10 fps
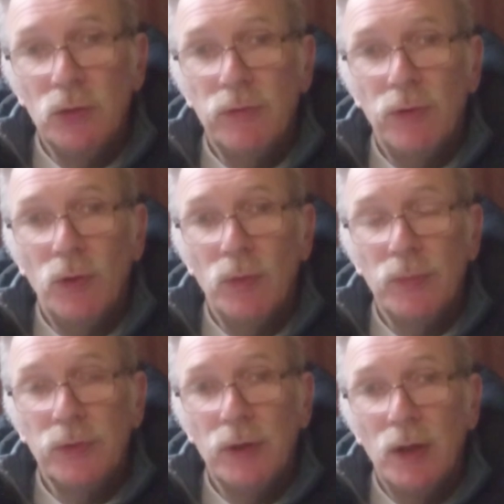two
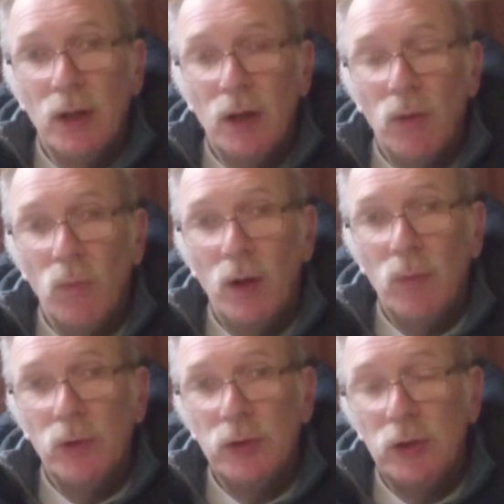forms,
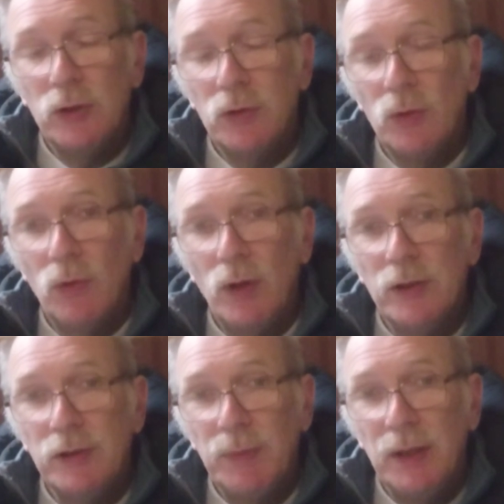one which it saw
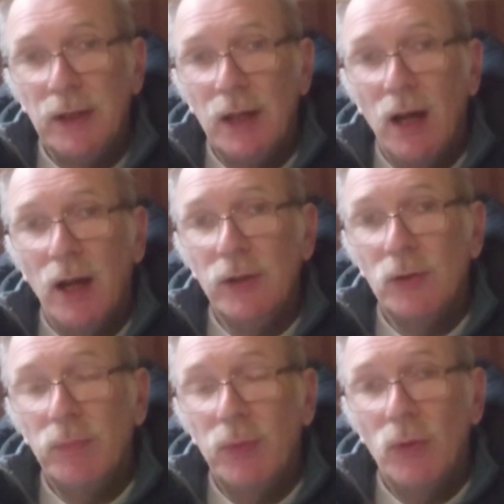as being the
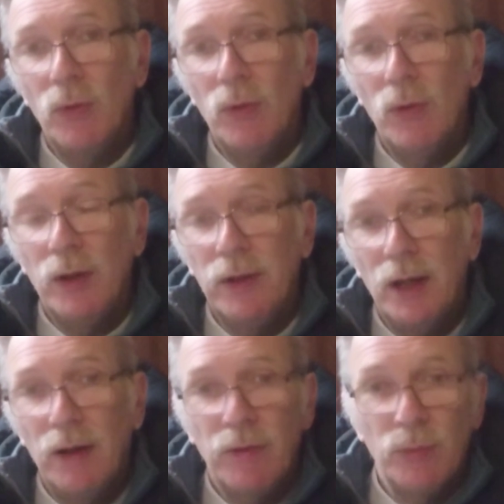idle poor and
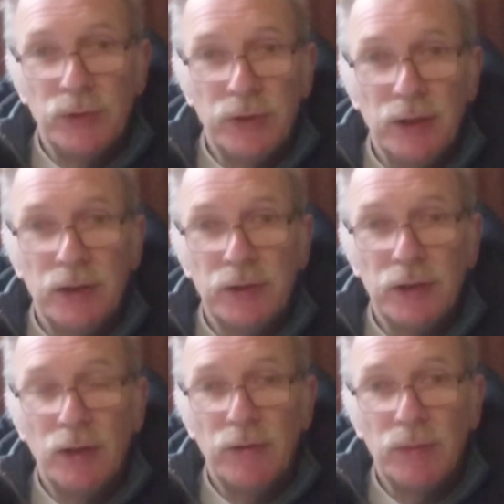the other was the
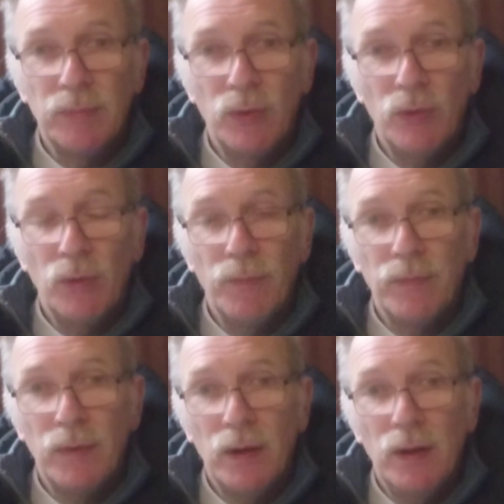deserving poor.
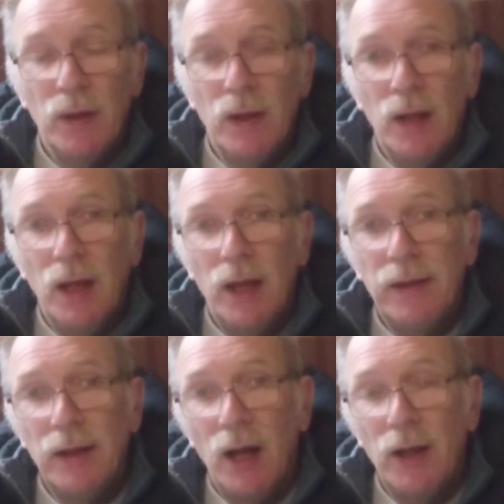
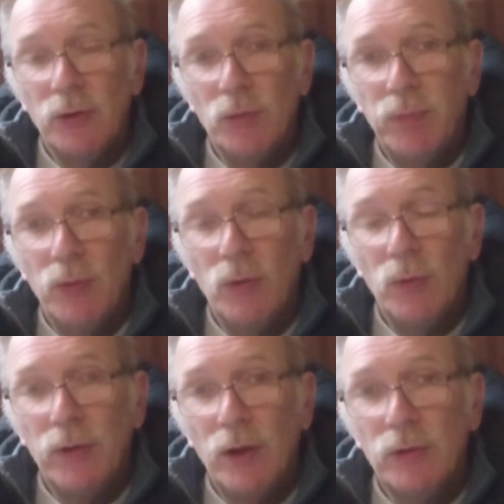The idle
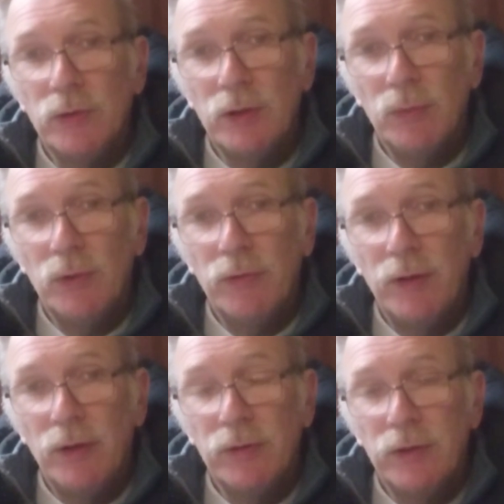poor were those that were
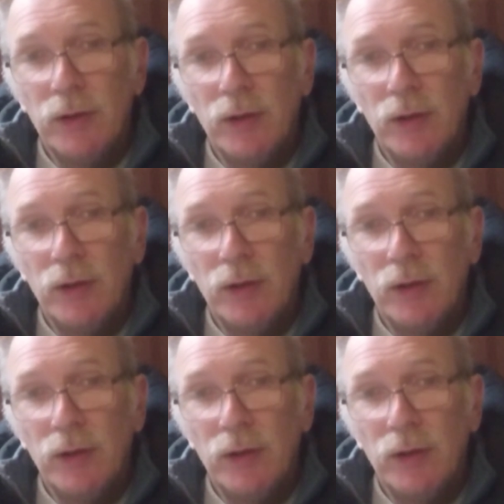felt